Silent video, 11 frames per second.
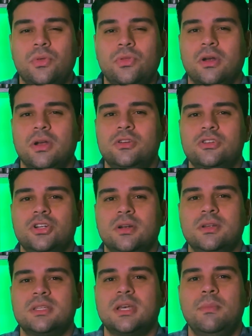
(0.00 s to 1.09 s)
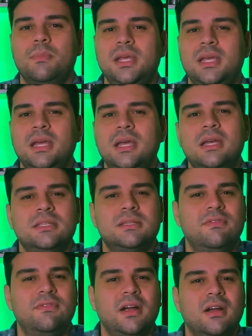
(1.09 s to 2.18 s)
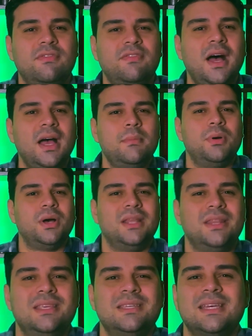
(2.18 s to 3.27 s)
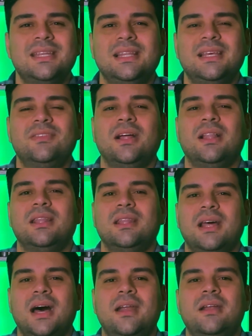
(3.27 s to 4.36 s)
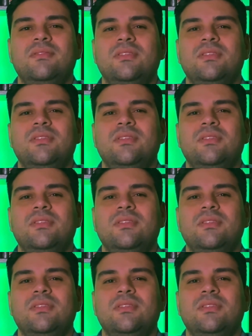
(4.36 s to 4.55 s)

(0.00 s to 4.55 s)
your insurance company to verify, but this can lift a lot of the